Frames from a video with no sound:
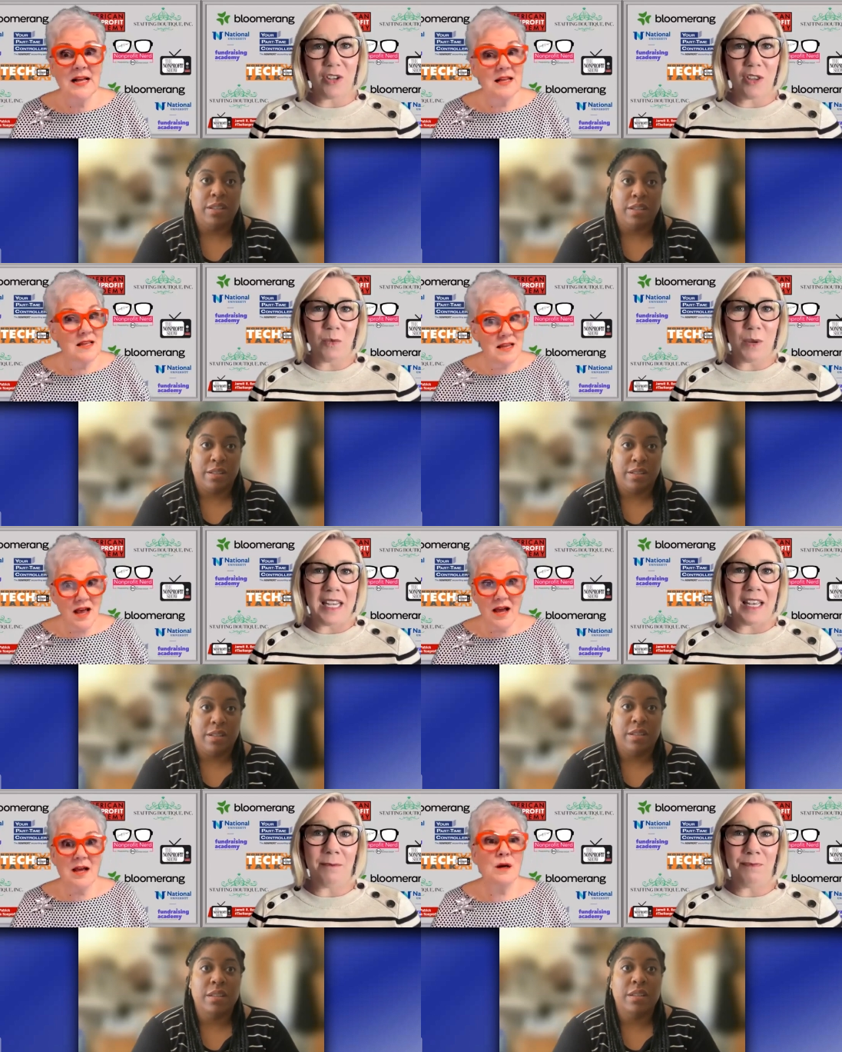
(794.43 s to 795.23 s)
Speaker 1: so that
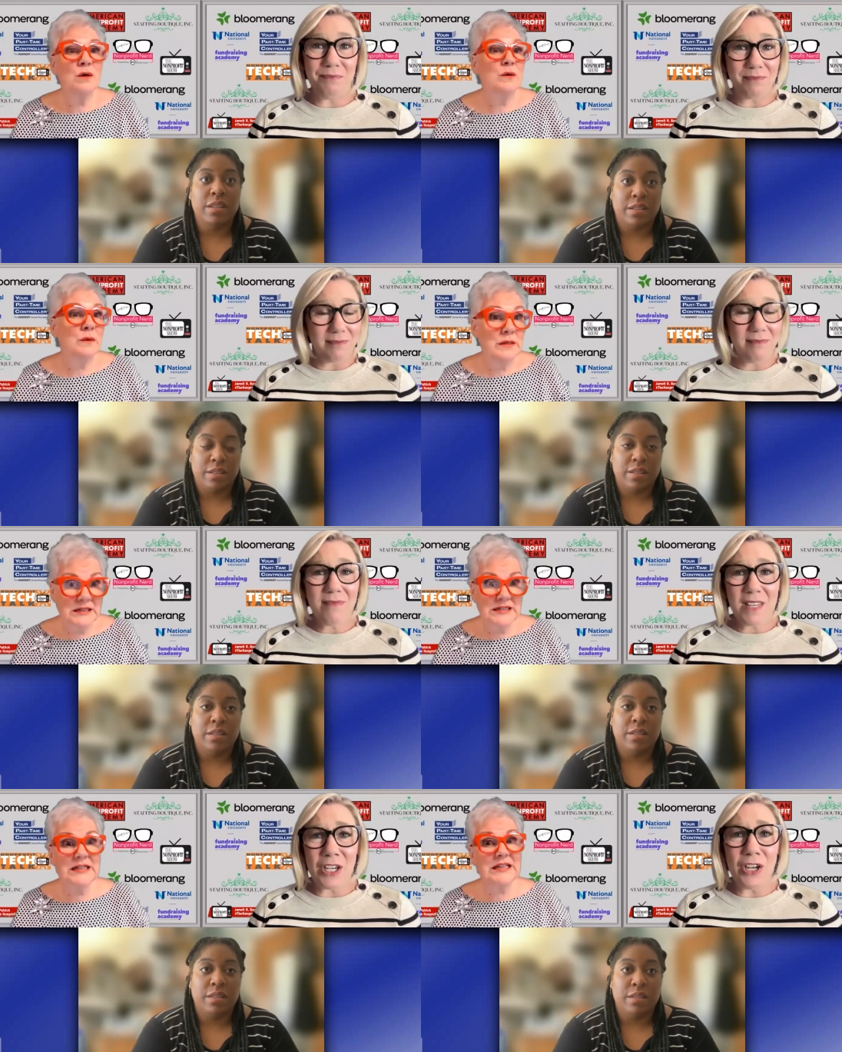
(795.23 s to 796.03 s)
we can,
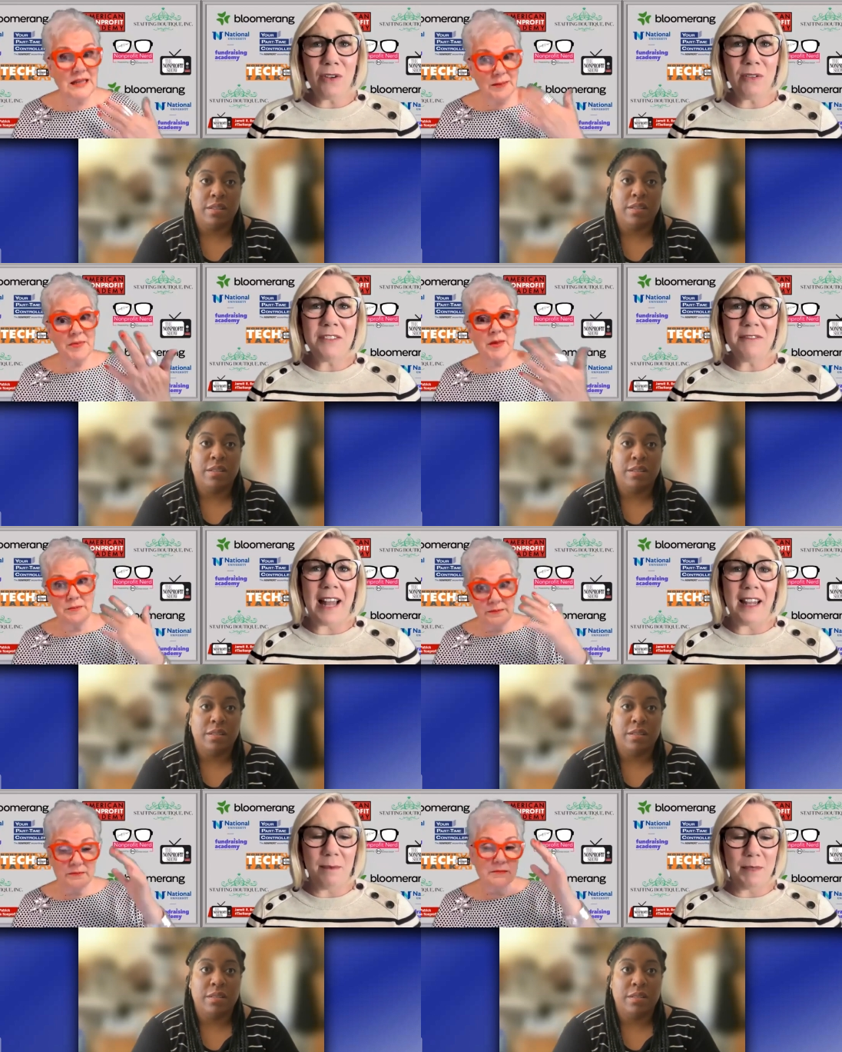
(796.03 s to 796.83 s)
you know,
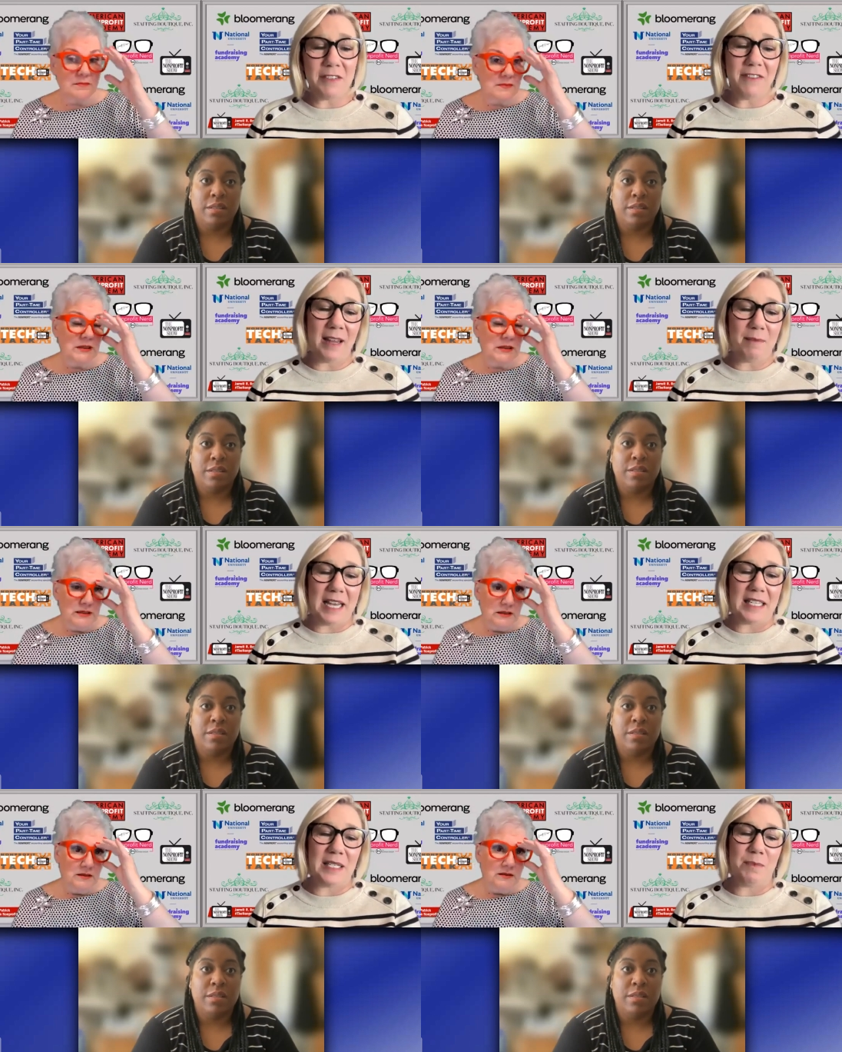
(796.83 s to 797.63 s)
develop
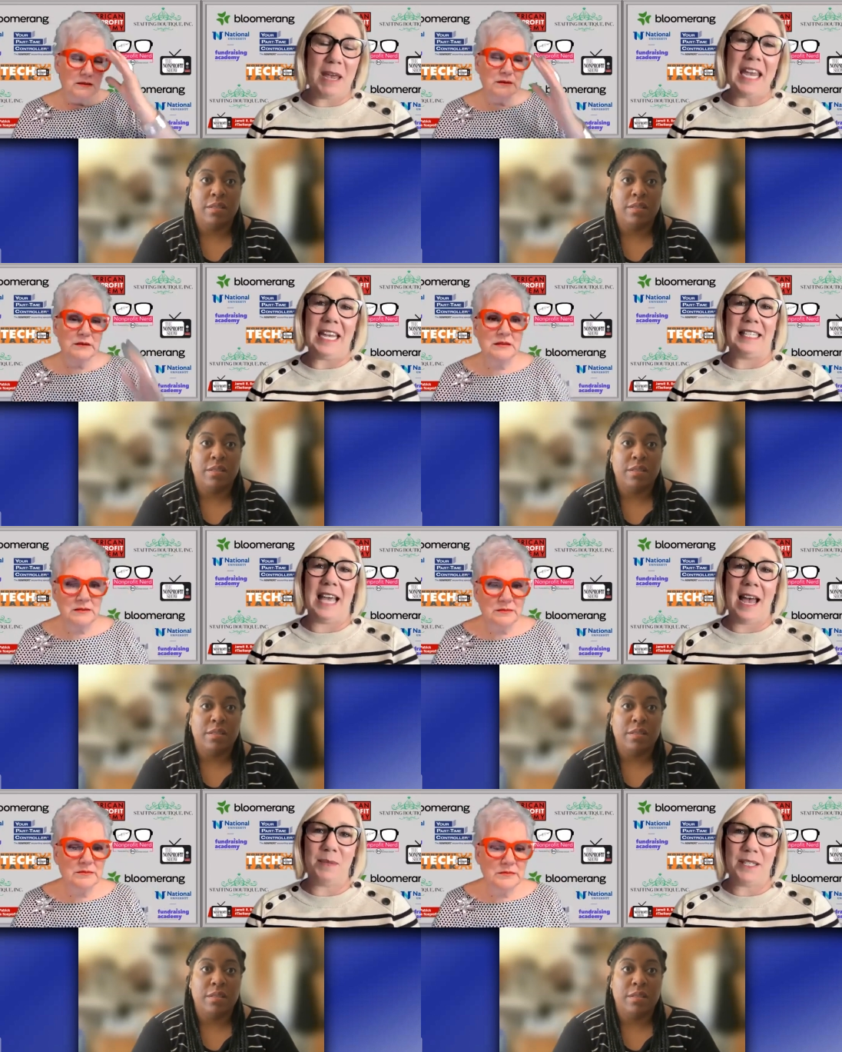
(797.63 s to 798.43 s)
develop that
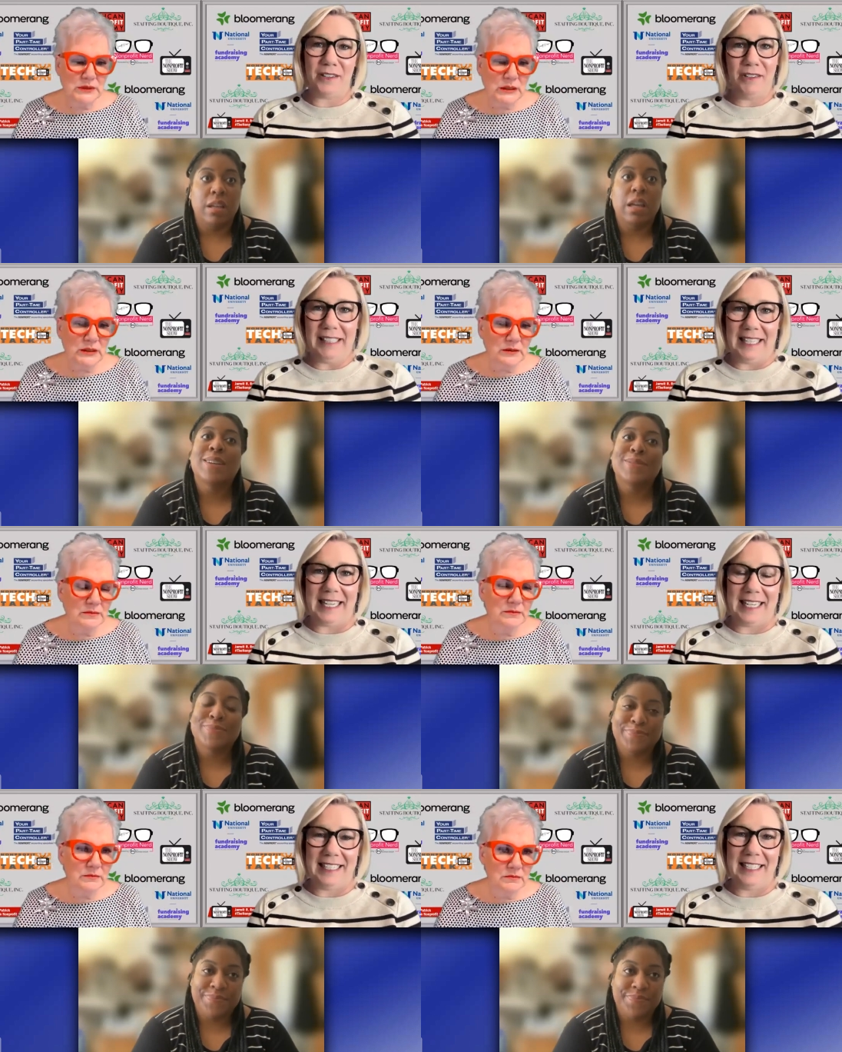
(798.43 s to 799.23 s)
space.
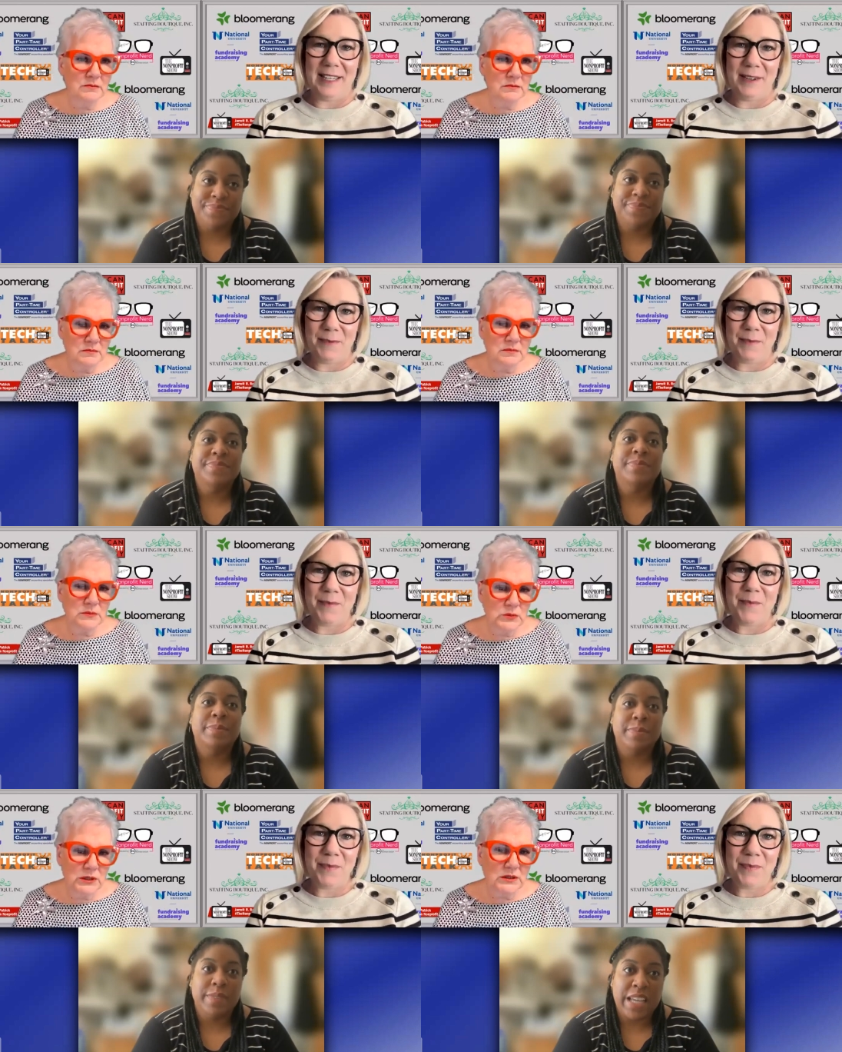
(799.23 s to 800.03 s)
Absolutely.
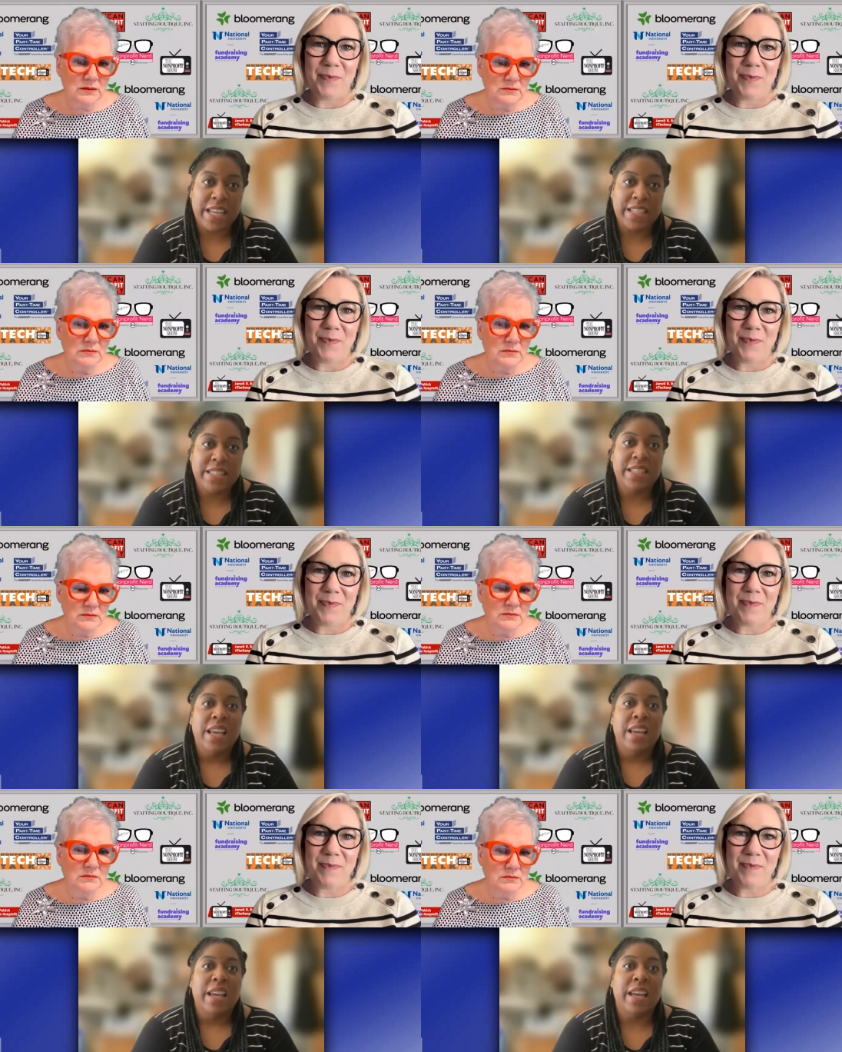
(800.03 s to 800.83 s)
Speaker 2: Yes.
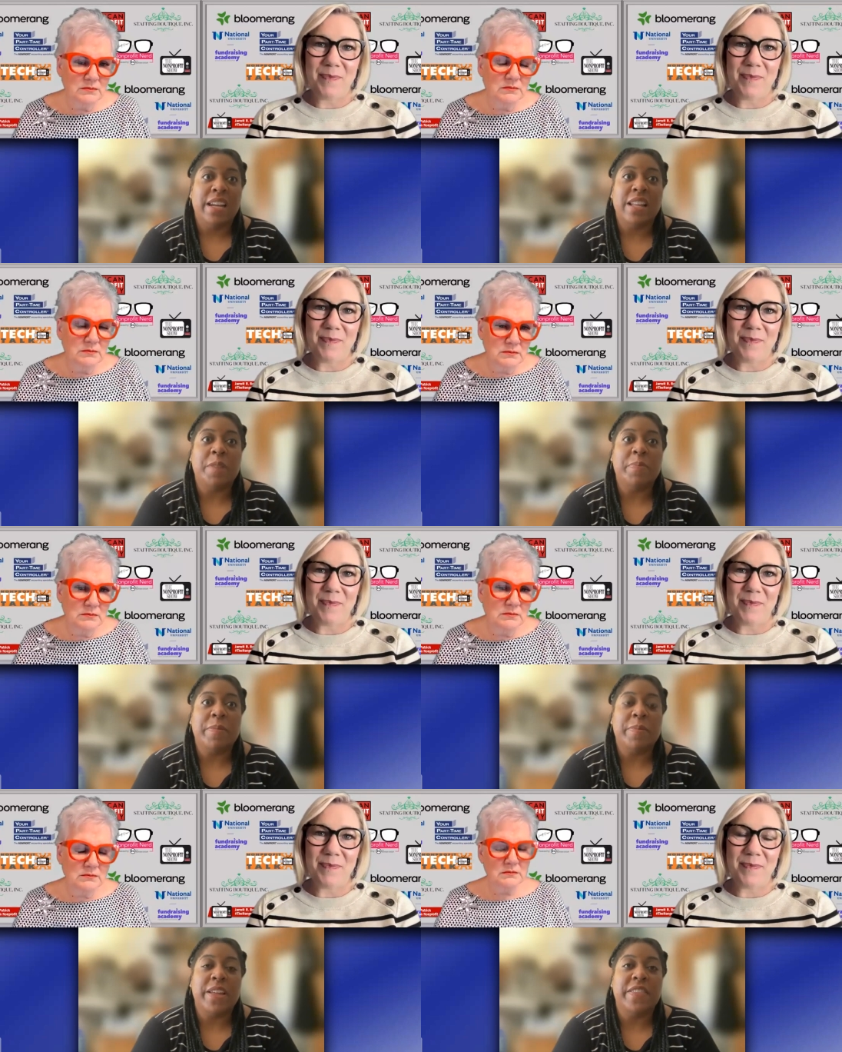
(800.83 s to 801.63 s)
And a lot of
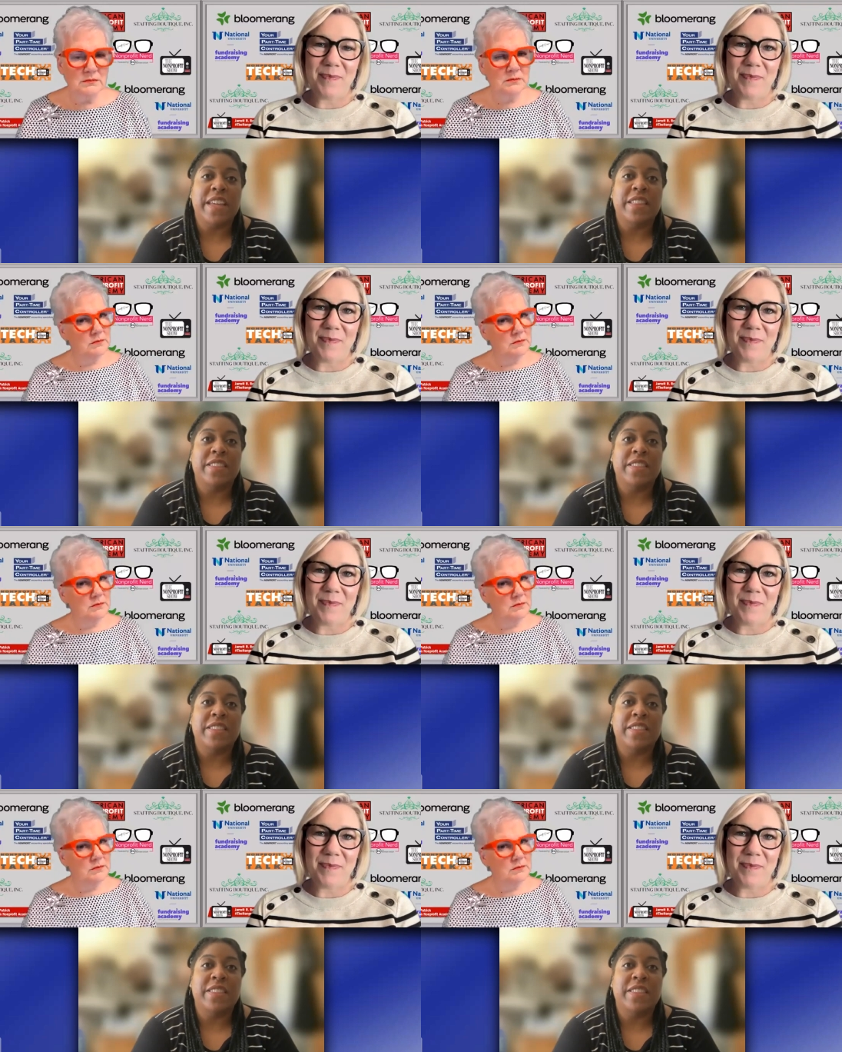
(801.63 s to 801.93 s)
people I think